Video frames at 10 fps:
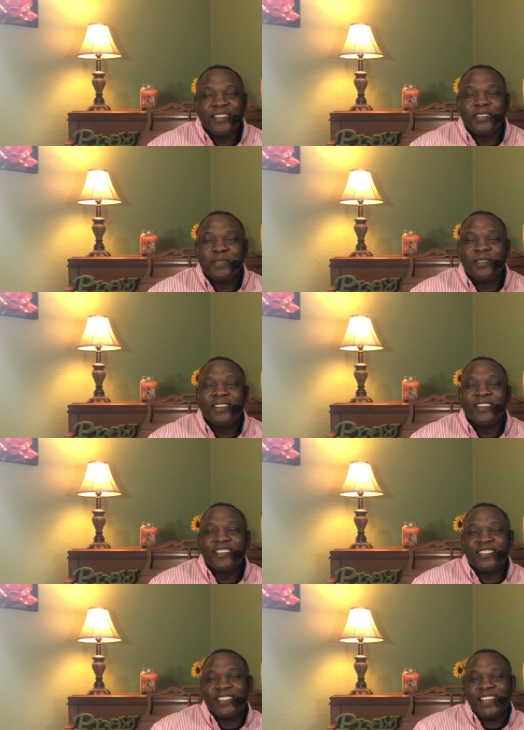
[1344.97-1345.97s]
to
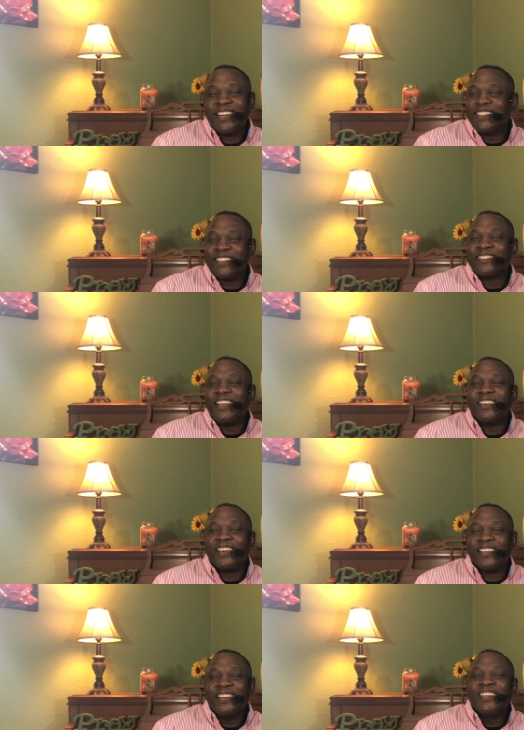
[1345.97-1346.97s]
say it just like
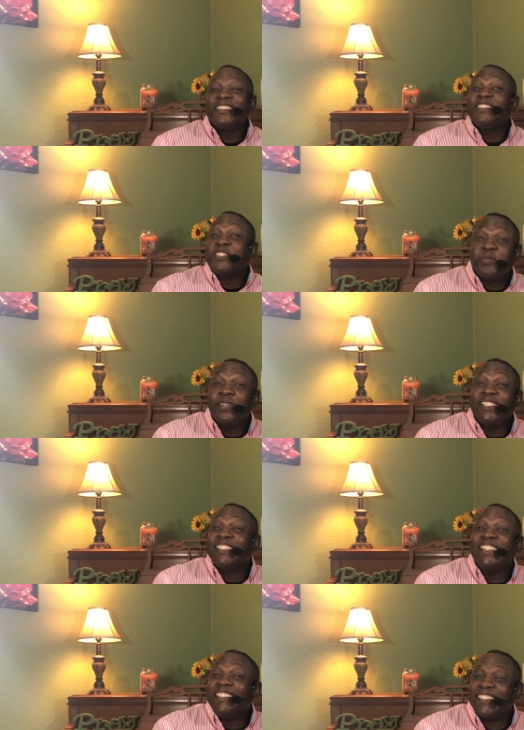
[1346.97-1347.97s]
that. This is what
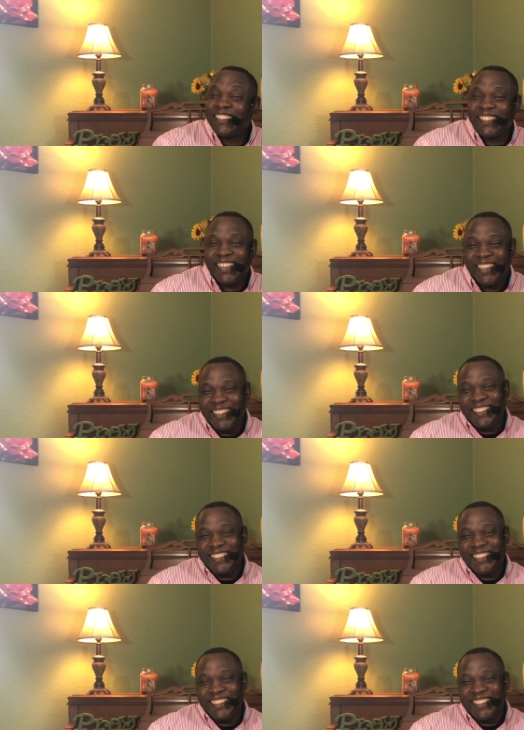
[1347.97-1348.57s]
Jesus said.